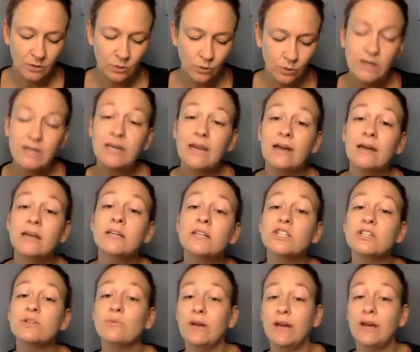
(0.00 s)
One night,
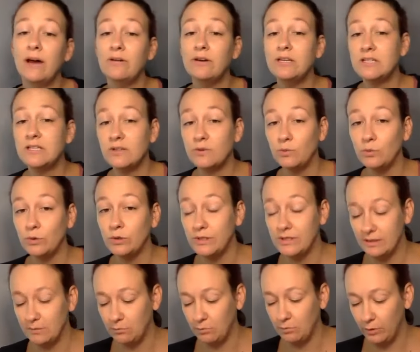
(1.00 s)
she went out into the
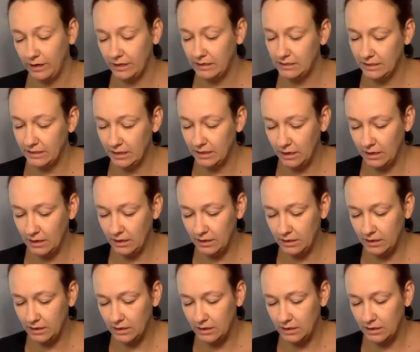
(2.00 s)
woods and prayed to God,
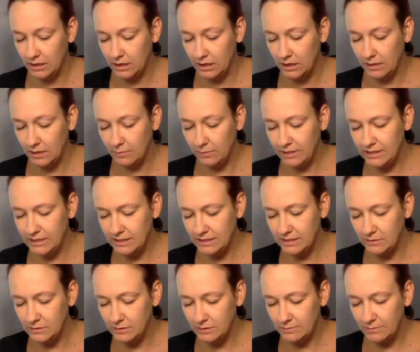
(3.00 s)
"Please
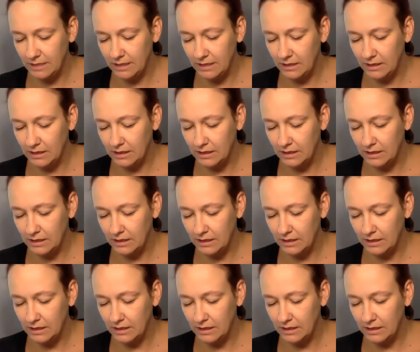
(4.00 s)
use me."